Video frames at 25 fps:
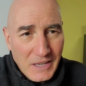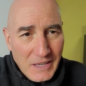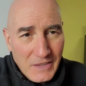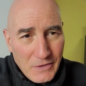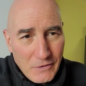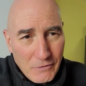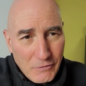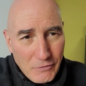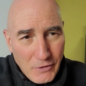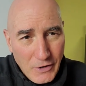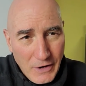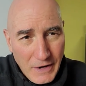in
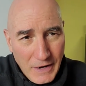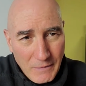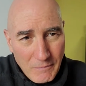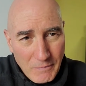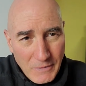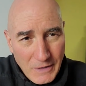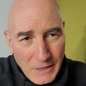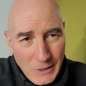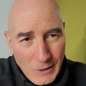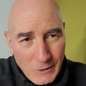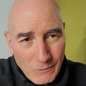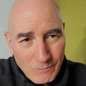the
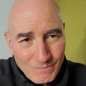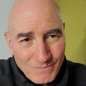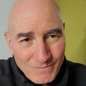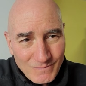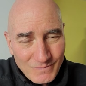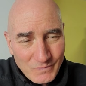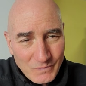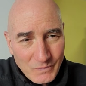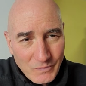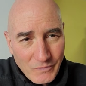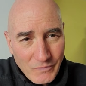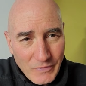frame there
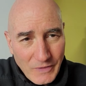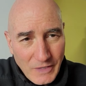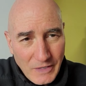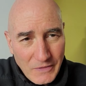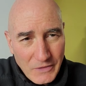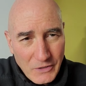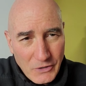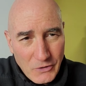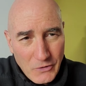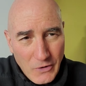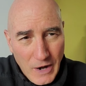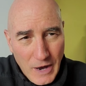
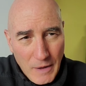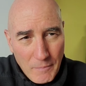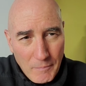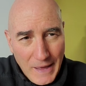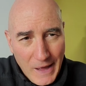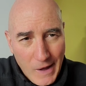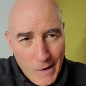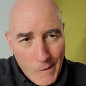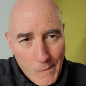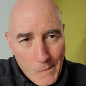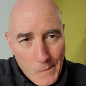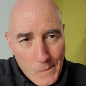in the
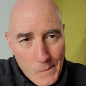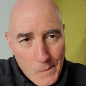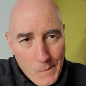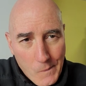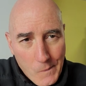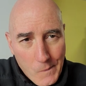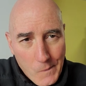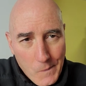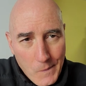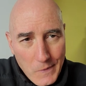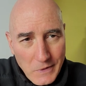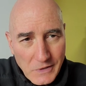dropout.
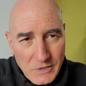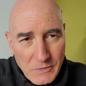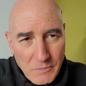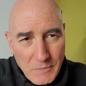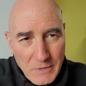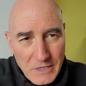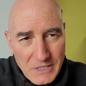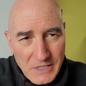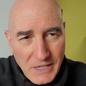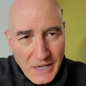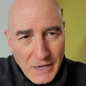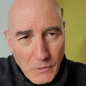It's
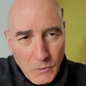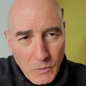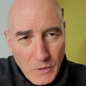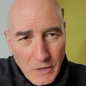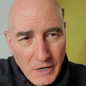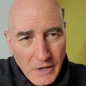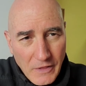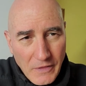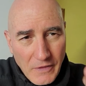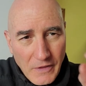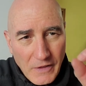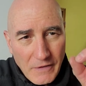missing
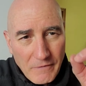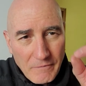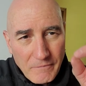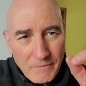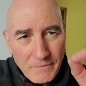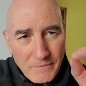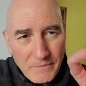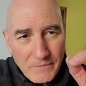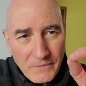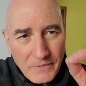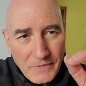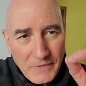one of the
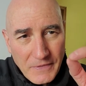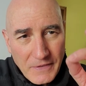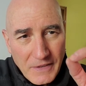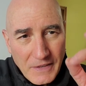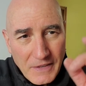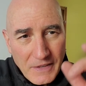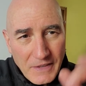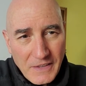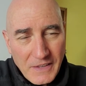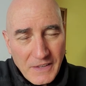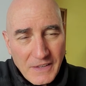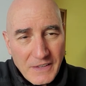
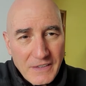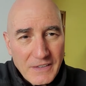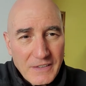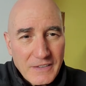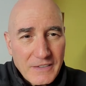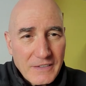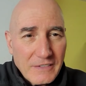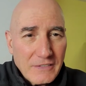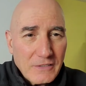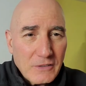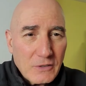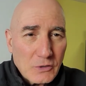
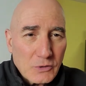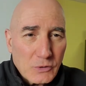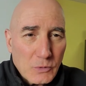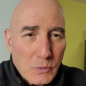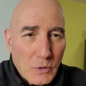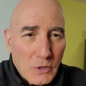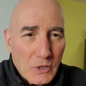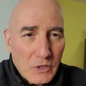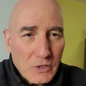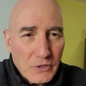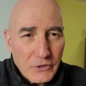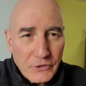little
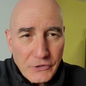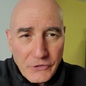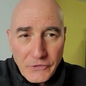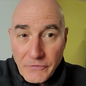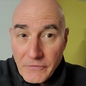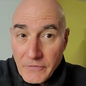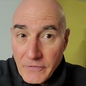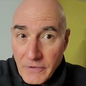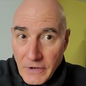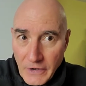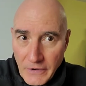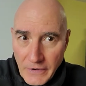twirlers.
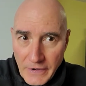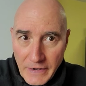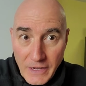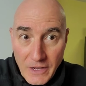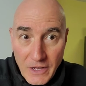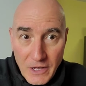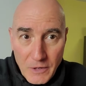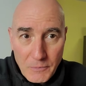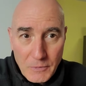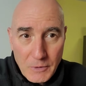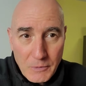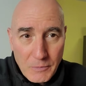Very
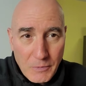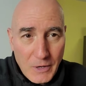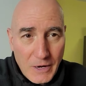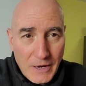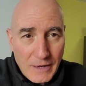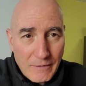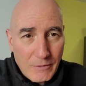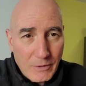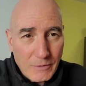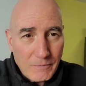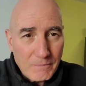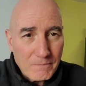common
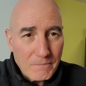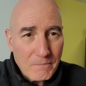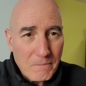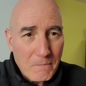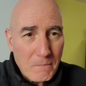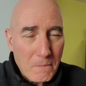problem.